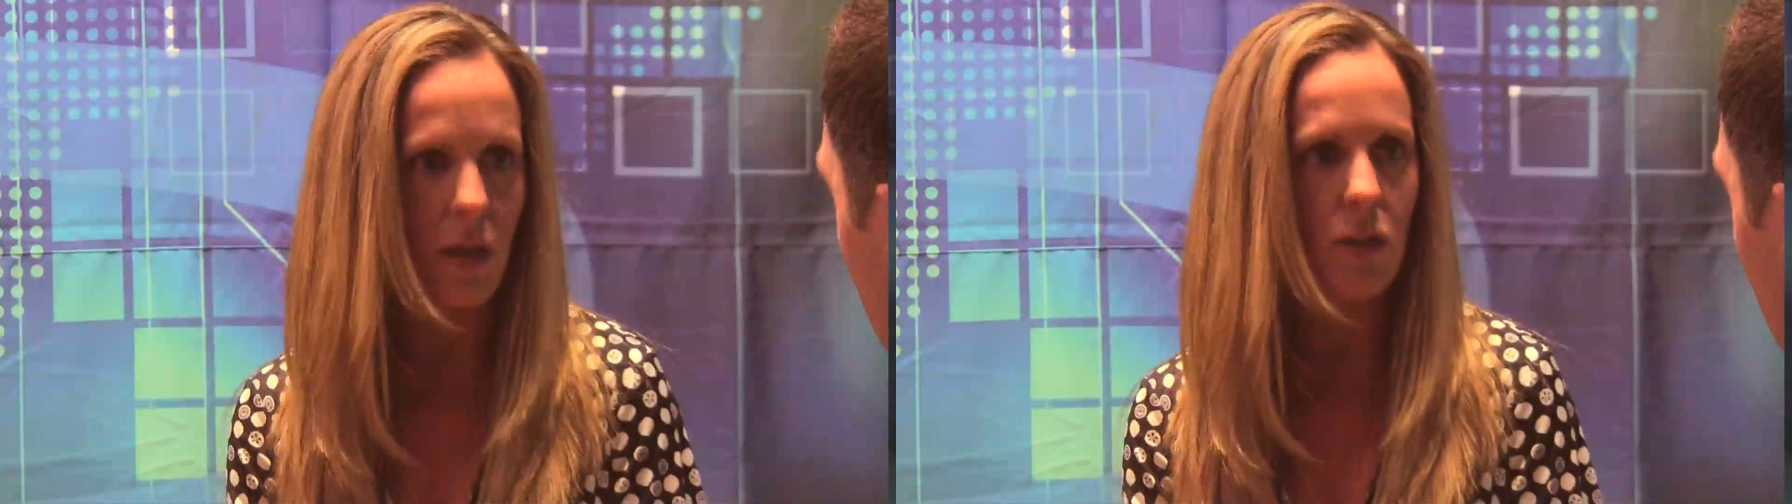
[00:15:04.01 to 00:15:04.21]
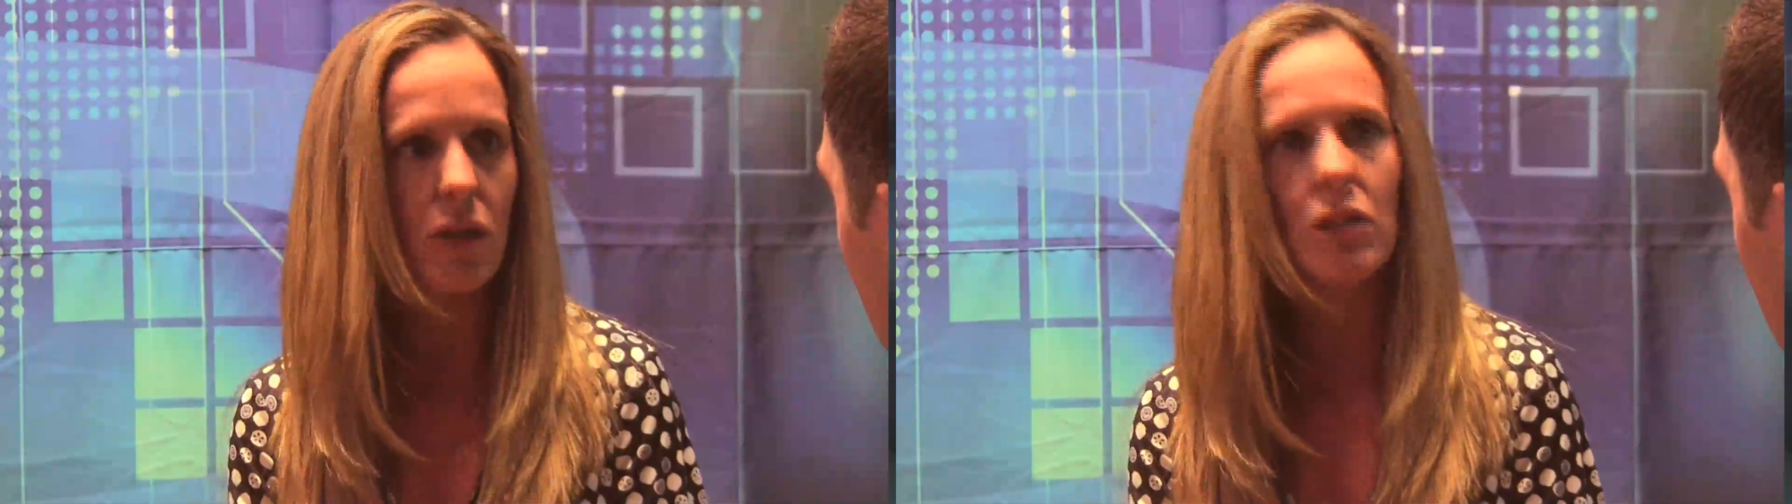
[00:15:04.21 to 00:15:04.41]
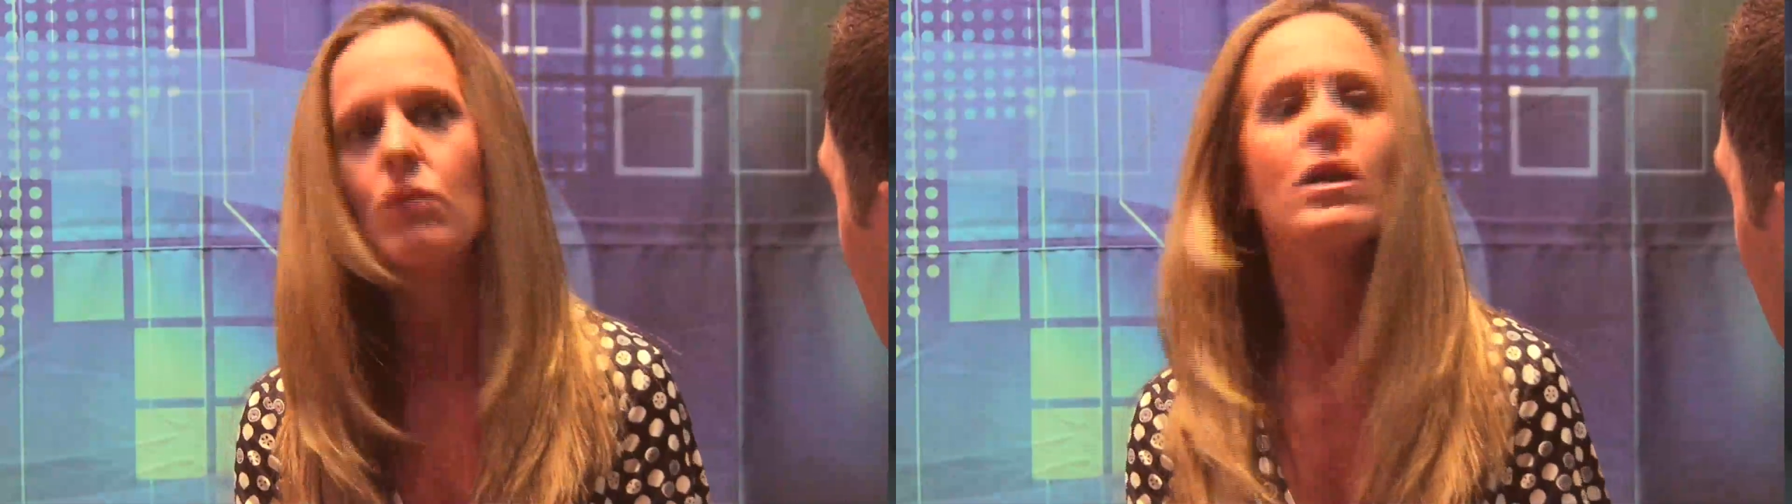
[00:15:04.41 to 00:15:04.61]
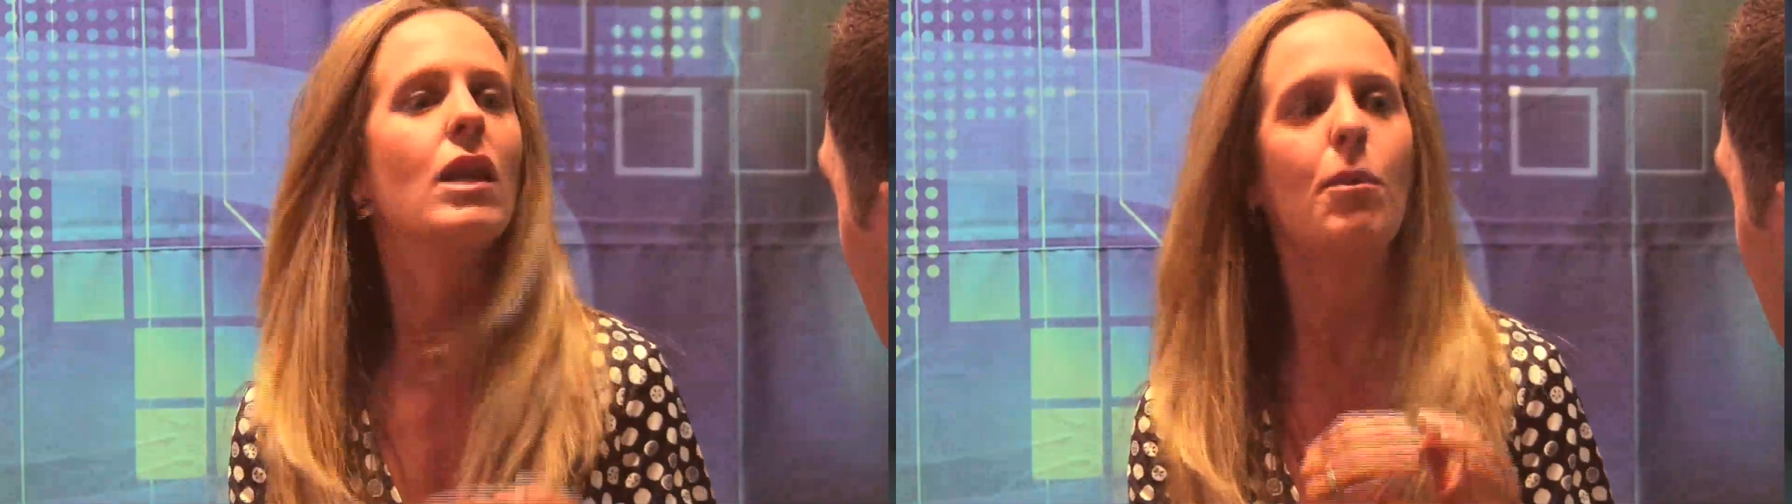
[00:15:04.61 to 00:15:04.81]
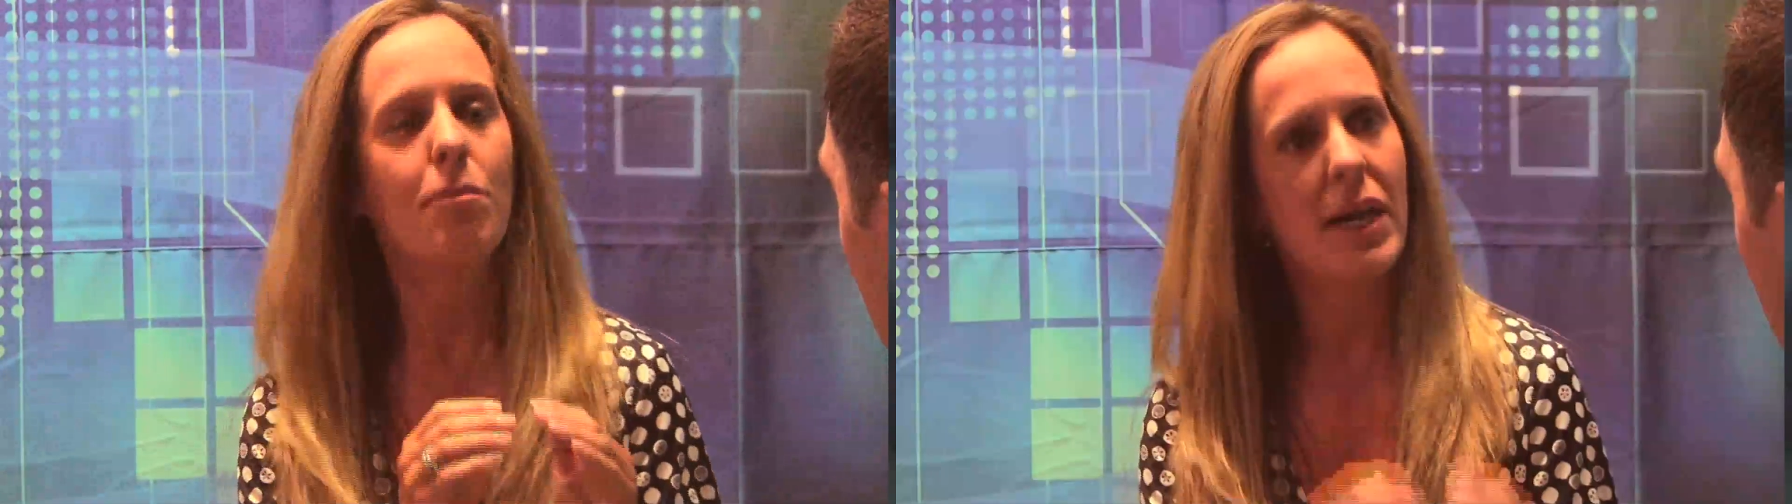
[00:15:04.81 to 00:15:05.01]
You can do a
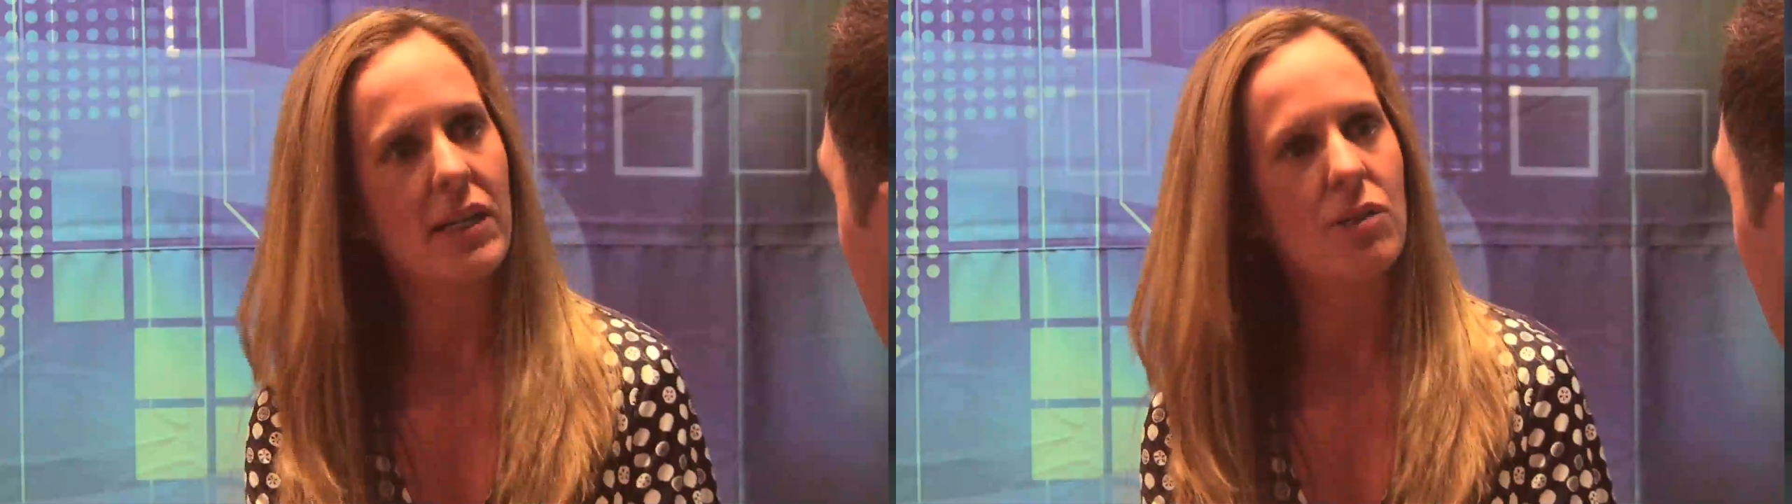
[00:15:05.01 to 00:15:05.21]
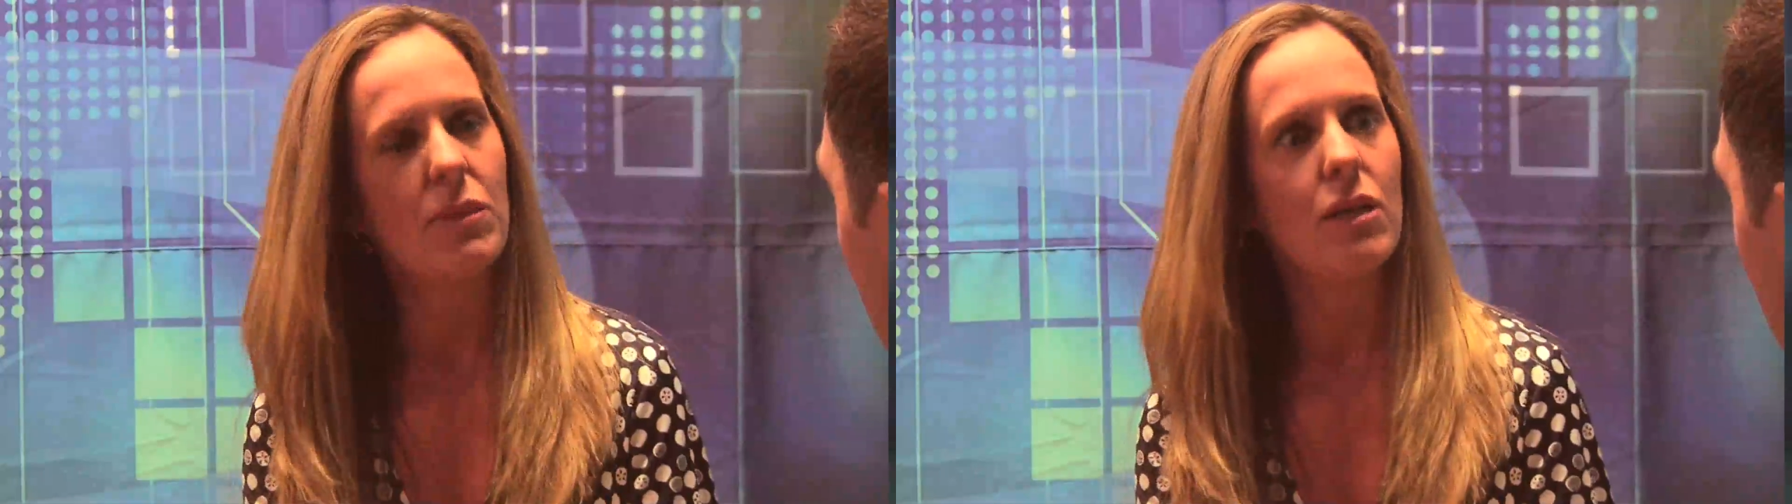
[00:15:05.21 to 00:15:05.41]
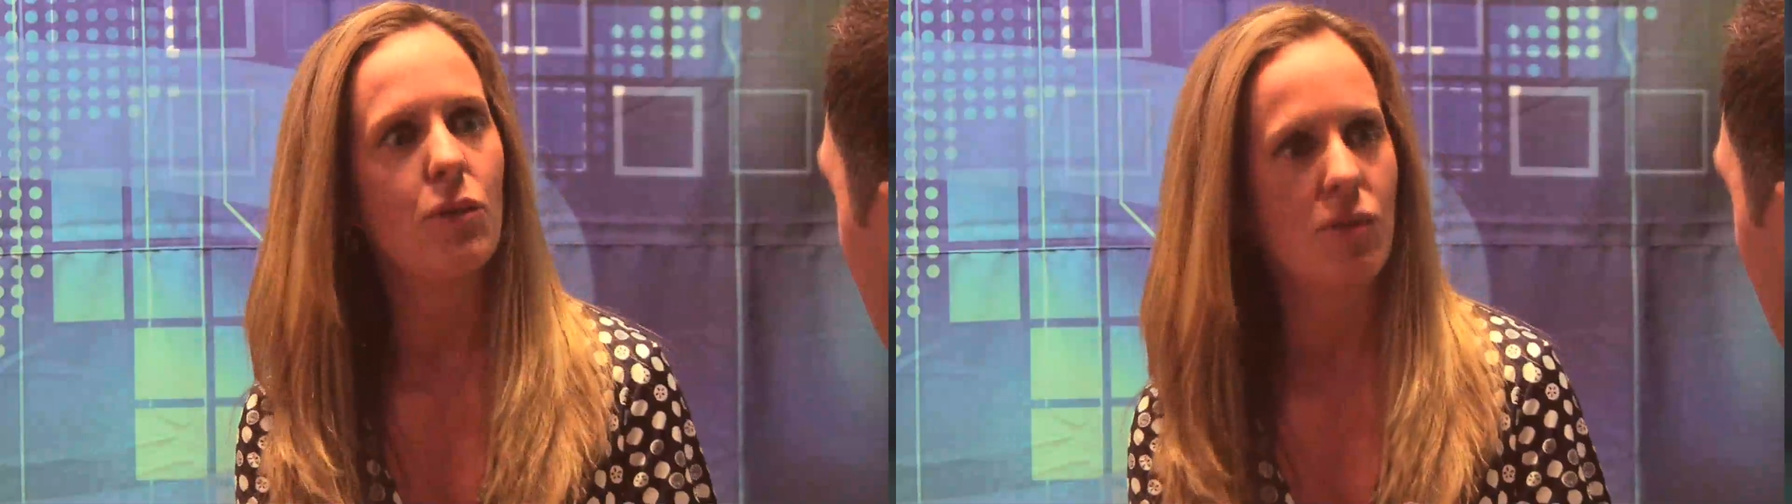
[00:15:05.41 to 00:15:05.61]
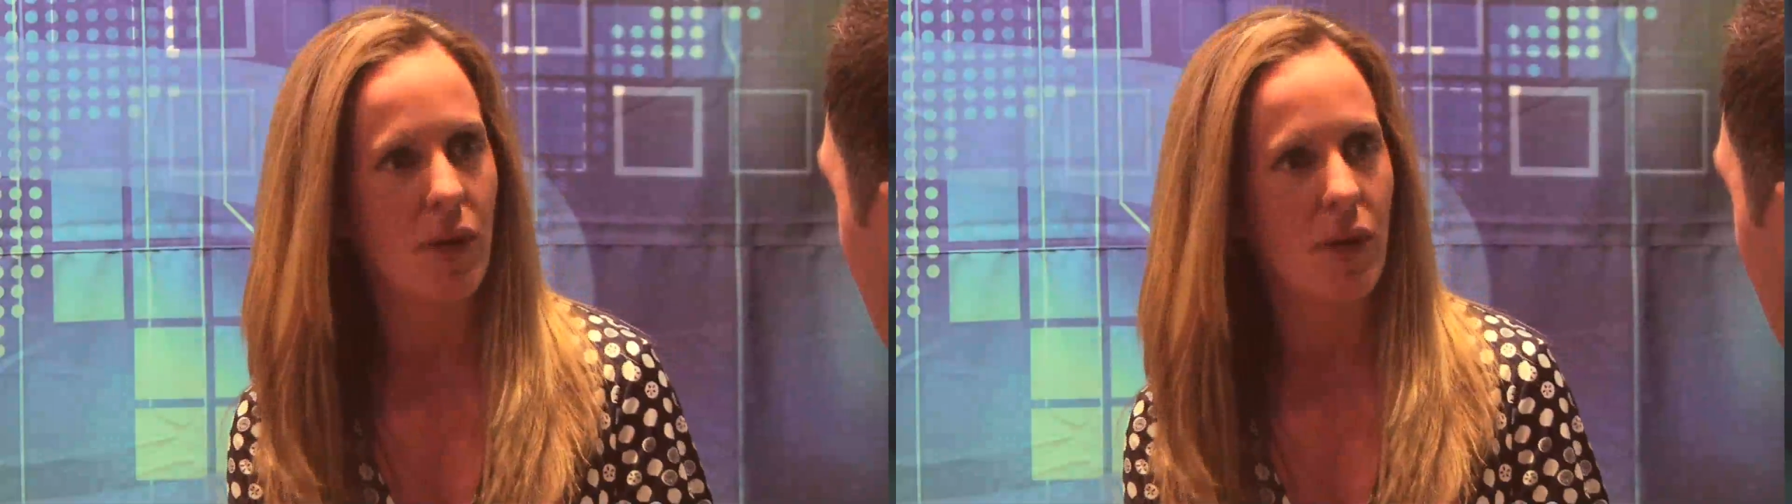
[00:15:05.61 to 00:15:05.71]
lumpectomy with